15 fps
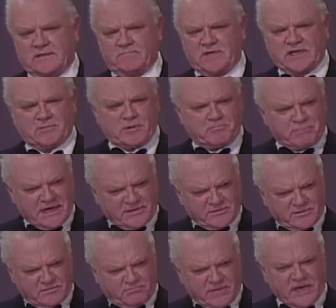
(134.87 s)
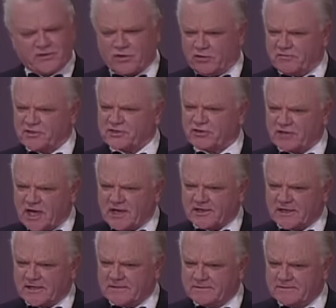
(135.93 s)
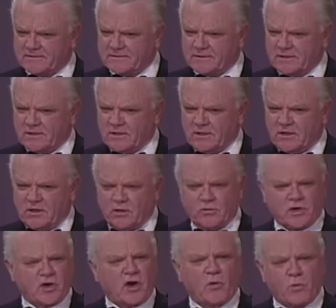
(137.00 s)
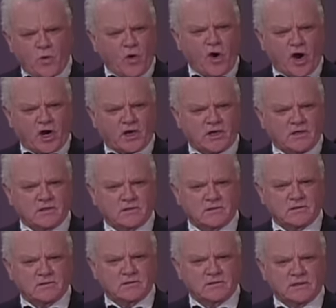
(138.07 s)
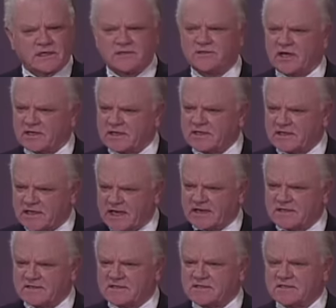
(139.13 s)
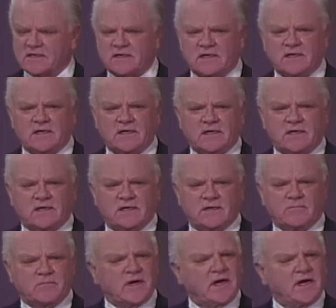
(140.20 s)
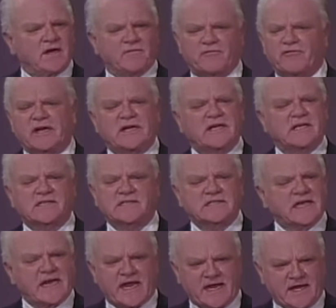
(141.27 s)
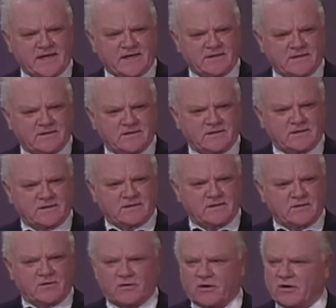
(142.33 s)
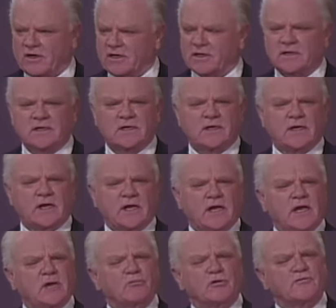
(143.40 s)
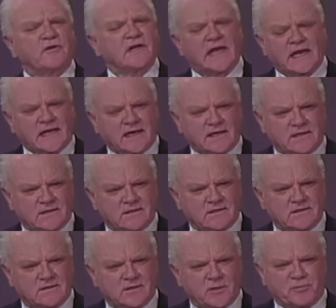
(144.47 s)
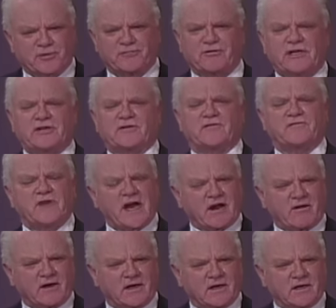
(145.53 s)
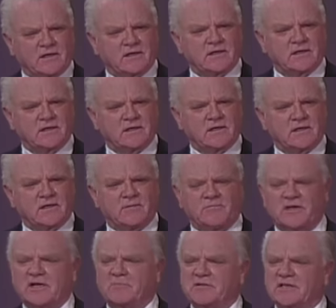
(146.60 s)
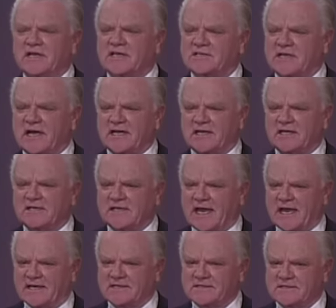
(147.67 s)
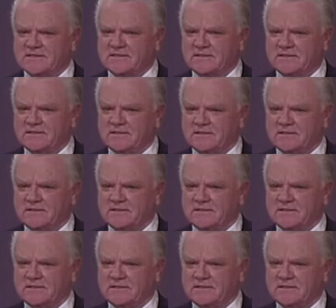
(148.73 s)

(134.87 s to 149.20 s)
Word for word: become a Beethoven sonata, where a walk done in cadence by a Freddie Astaire or Edward Villella or Patricia Farrell becomes an exciting dance.